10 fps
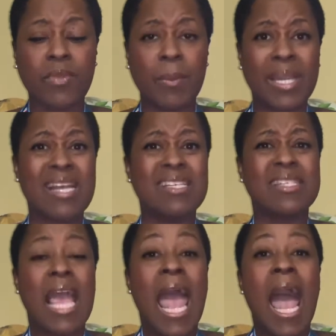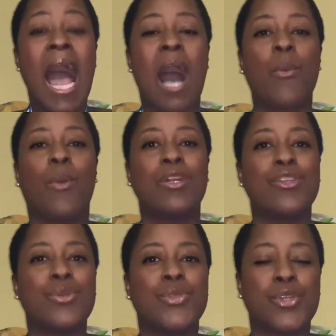because I want
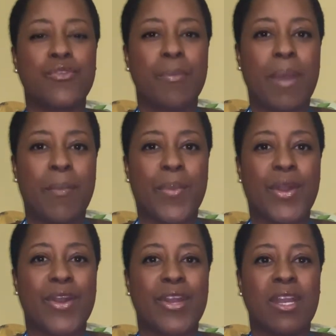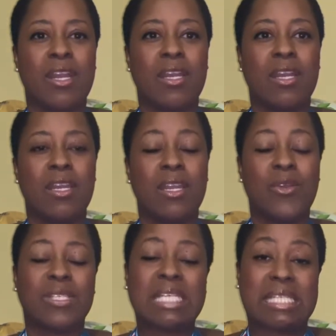you to remember
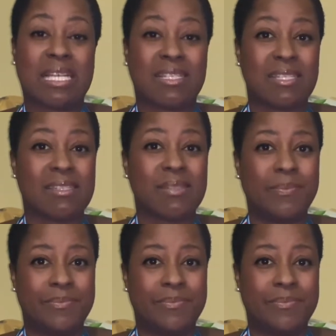your successes.